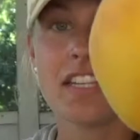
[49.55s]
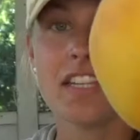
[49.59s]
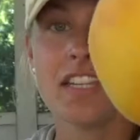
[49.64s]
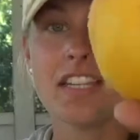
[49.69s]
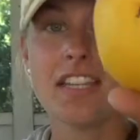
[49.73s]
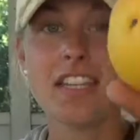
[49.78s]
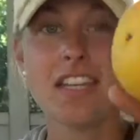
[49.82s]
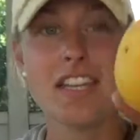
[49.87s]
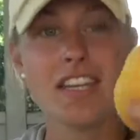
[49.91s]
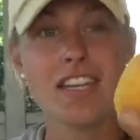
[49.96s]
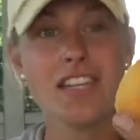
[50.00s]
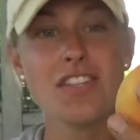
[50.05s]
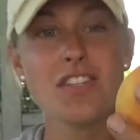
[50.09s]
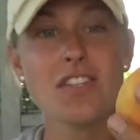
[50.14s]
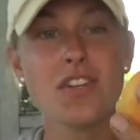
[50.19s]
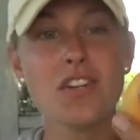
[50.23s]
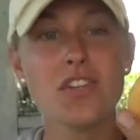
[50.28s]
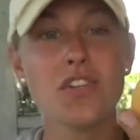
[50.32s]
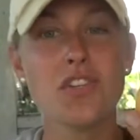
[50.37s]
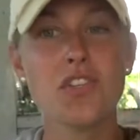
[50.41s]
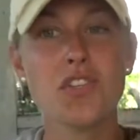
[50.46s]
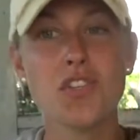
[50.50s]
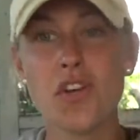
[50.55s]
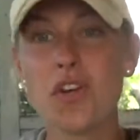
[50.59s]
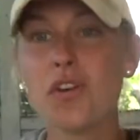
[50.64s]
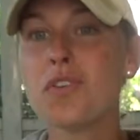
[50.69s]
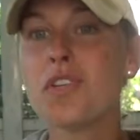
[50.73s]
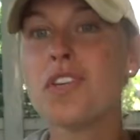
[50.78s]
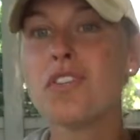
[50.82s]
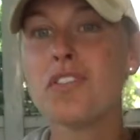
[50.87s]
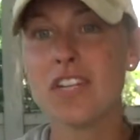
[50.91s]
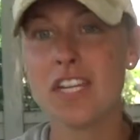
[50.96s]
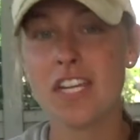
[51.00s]
these are so
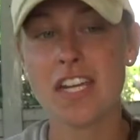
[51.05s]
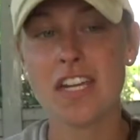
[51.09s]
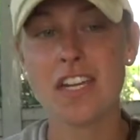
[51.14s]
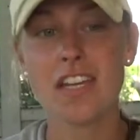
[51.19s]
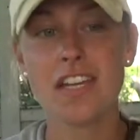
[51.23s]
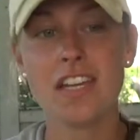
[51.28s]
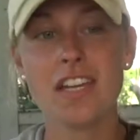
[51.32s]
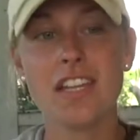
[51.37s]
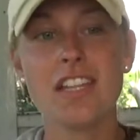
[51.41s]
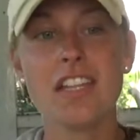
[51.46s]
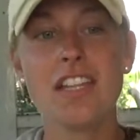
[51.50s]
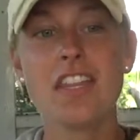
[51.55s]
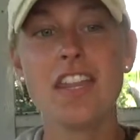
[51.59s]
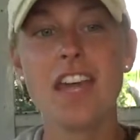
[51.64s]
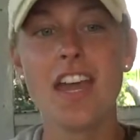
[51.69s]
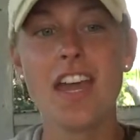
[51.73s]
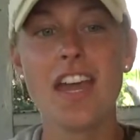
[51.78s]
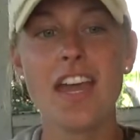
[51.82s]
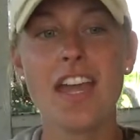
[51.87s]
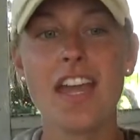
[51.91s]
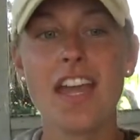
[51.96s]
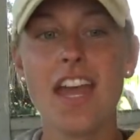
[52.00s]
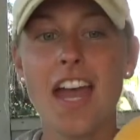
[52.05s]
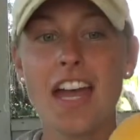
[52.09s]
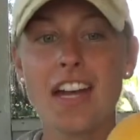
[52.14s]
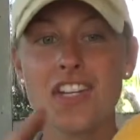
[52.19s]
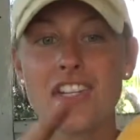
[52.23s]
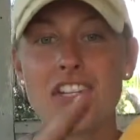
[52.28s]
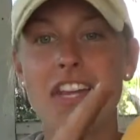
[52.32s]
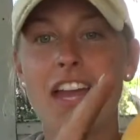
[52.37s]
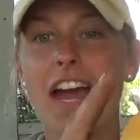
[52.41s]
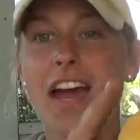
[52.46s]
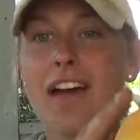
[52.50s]
unique. They
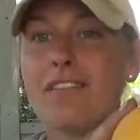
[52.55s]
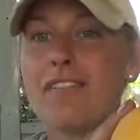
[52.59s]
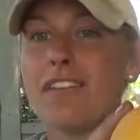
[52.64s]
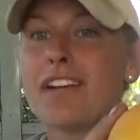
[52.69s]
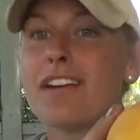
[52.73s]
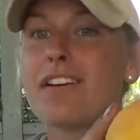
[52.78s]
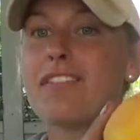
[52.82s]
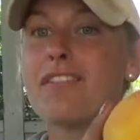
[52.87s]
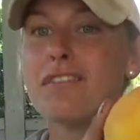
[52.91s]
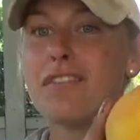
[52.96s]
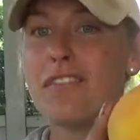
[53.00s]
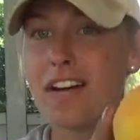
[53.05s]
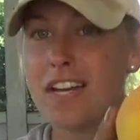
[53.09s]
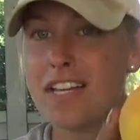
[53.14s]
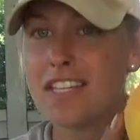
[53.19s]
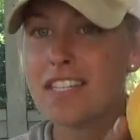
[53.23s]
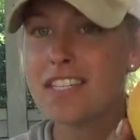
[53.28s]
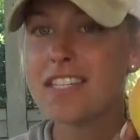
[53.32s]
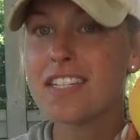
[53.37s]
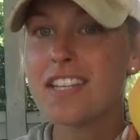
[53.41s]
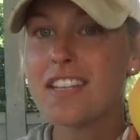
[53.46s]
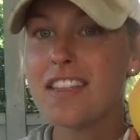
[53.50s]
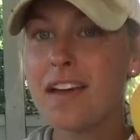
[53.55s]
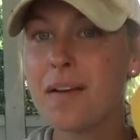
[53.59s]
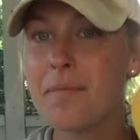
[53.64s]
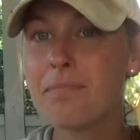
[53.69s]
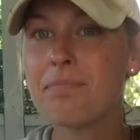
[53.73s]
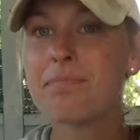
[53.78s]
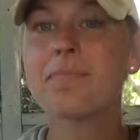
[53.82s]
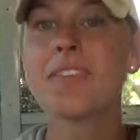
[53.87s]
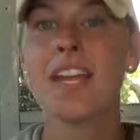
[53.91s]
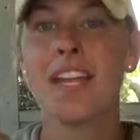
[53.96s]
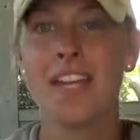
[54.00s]
actually have like a fuzz to
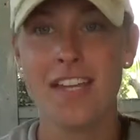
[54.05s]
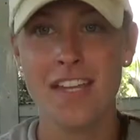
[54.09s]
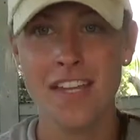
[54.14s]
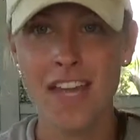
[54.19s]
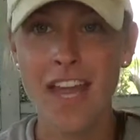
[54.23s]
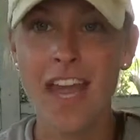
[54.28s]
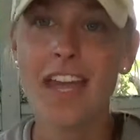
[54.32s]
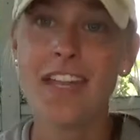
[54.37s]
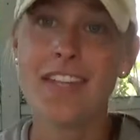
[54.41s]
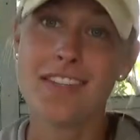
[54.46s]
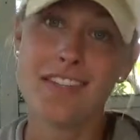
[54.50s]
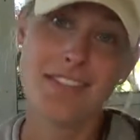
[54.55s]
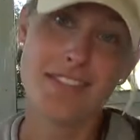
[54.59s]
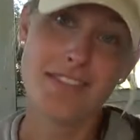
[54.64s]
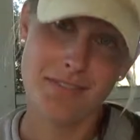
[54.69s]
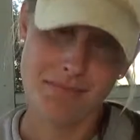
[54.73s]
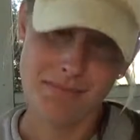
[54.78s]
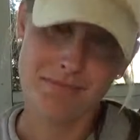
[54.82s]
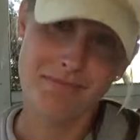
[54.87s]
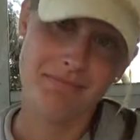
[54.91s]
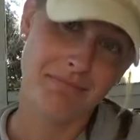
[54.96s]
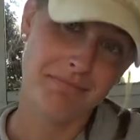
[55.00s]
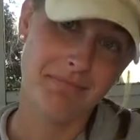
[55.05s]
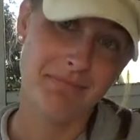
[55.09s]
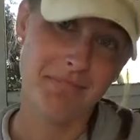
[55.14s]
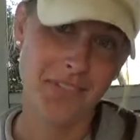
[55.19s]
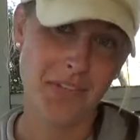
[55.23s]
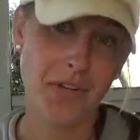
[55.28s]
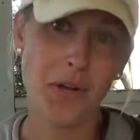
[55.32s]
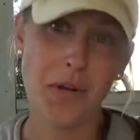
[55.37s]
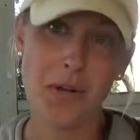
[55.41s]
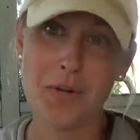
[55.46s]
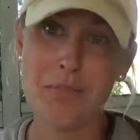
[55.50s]
them, hence
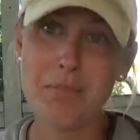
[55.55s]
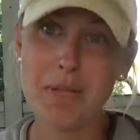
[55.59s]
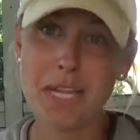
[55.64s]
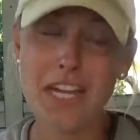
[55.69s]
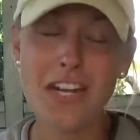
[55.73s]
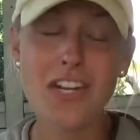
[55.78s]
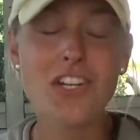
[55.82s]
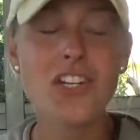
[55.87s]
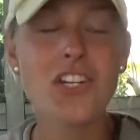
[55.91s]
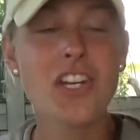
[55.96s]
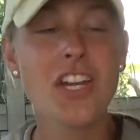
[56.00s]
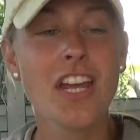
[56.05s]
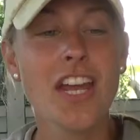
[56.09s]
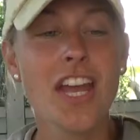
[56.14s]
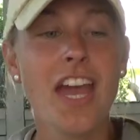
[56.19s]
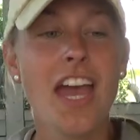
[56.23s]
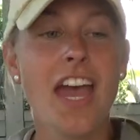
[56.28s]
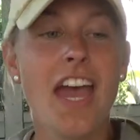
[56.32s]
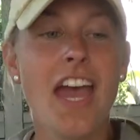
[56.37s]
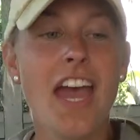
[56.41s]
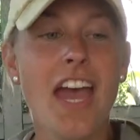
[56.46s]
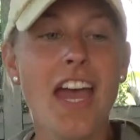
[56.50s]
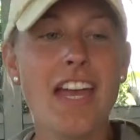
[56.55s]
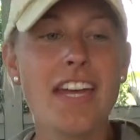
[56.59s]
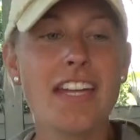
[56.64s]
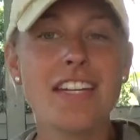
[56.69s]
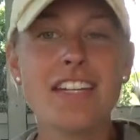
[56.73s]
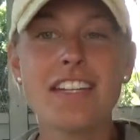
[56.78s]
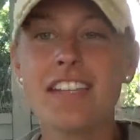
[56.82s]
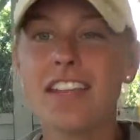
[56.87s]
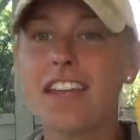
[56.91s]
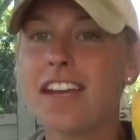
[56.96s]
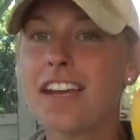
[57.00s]
garden peach.
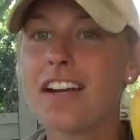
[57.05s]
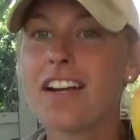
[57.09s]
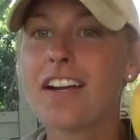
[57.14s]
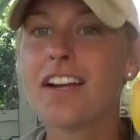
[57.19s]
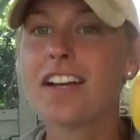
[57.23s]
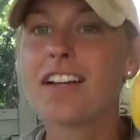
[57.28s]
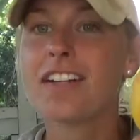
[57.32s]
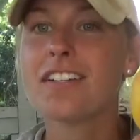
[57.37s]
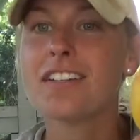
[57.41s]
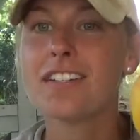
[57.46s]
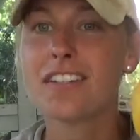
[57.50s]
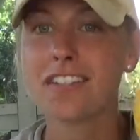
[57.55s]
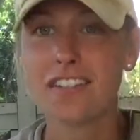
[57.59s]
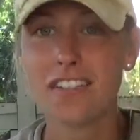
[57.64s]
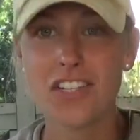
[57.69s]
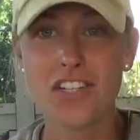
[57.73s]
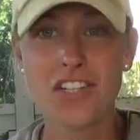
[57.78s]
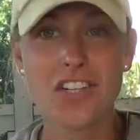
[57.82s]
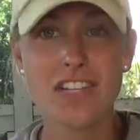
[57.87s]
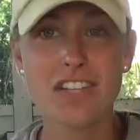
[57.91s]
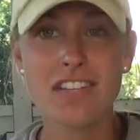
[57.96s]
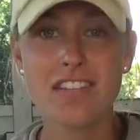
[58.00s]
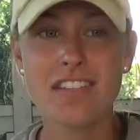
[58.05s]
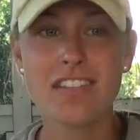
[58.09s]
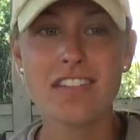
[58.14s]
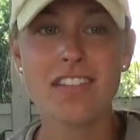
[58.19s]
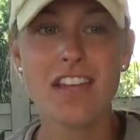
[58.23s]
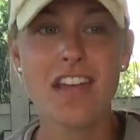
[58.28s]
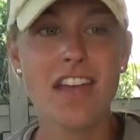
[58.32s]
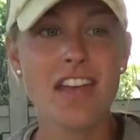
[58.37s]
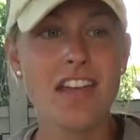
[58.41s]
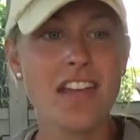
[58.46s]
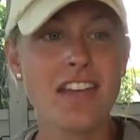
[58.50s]
And they're delicious,
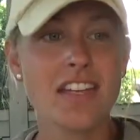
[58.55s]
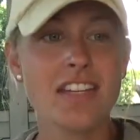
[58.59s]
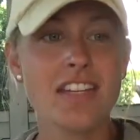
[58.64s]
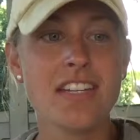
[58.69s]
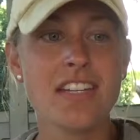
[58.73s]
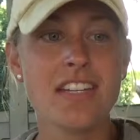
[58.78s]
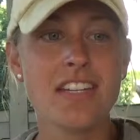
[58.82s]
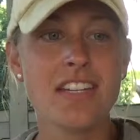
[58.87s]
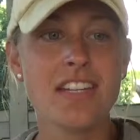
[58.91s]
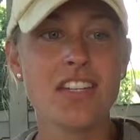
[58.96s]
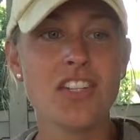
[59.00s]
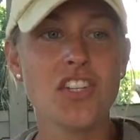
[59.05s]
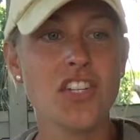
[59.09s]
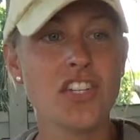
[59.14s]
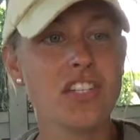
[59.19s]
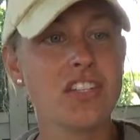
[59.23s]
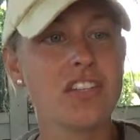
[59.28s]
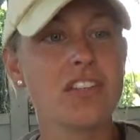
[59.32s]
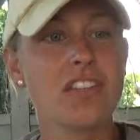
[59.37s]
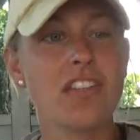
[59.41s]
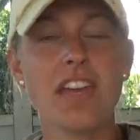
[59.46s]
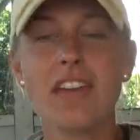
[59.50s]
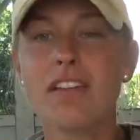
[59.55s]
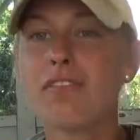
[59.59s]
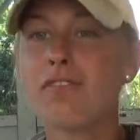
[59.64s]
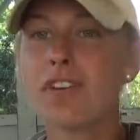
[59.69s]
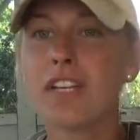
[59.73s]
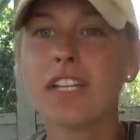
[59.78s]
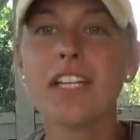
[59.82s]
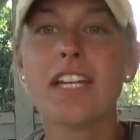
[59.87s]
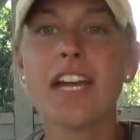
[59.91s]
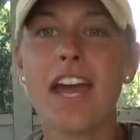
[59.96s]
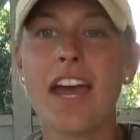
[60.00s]
and just they
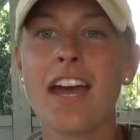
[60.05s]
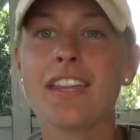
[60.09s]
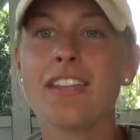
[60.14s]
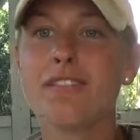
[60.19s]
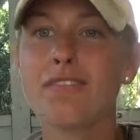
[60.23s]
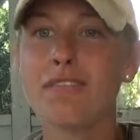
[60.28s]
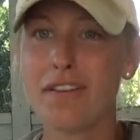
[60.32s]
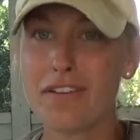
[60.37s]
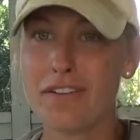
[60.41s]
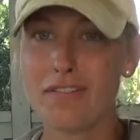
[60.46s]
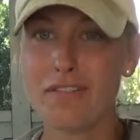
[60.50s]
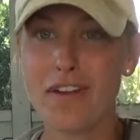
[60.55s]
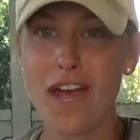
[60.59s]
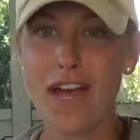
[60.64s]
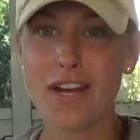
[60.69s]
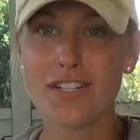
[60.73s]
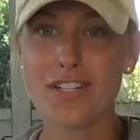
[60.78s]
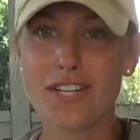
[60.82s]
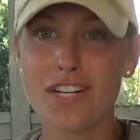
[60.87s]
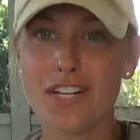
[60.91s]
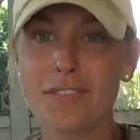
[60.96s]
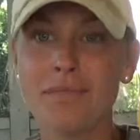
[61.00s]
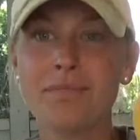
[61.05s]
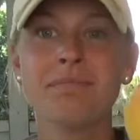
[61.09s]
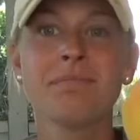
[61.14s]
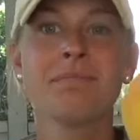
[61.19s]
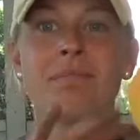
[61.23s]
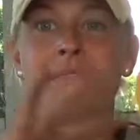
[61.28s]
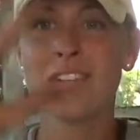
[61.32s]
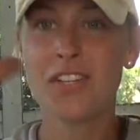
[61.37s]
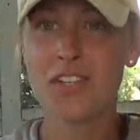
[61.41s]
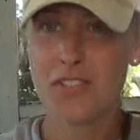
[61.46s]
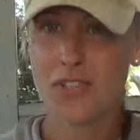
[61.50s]
really add the fun factor
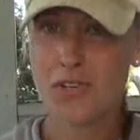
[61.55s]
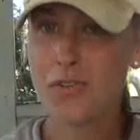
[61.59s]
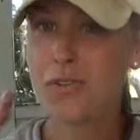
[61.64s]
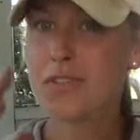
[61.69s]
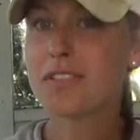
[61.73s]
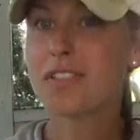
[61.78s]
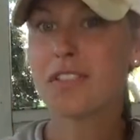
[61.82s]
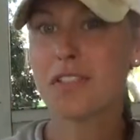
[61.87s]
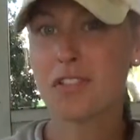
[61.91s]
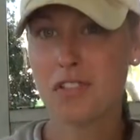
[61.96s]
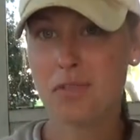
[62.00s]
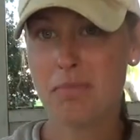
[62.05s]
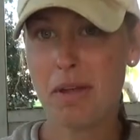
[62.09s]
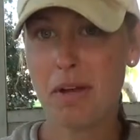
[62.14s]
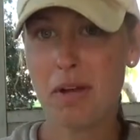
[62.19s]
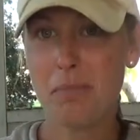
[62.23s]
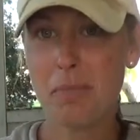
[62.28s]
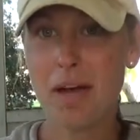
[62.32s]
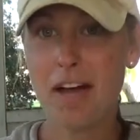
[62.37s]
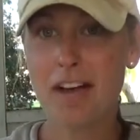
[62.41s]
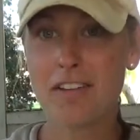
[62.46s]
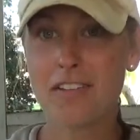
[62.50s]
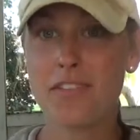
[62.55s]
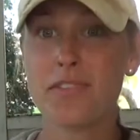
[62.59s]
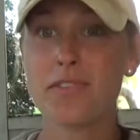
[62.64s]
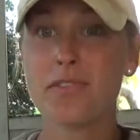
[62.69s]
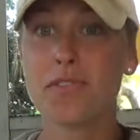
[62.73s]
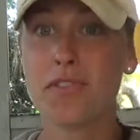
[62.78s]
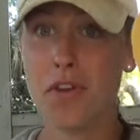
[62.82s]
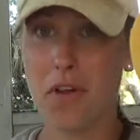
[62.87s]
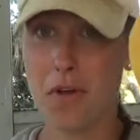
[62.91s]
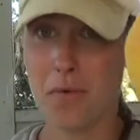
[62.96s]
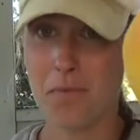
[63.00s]
to the little tomato box.
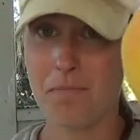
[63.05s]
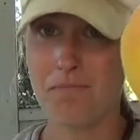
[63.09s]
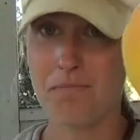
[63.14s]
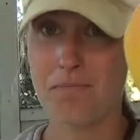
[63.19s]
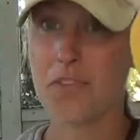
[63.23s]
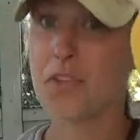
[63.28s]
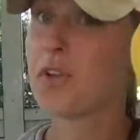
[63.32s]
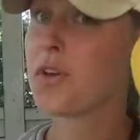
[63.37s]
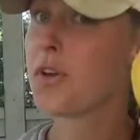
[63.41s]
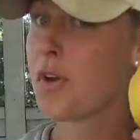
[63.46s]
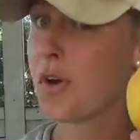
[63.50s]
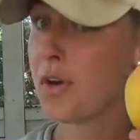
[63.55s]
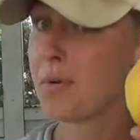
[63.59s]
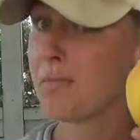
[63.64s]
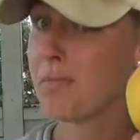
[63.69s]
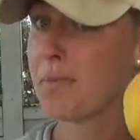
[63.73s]
So, garden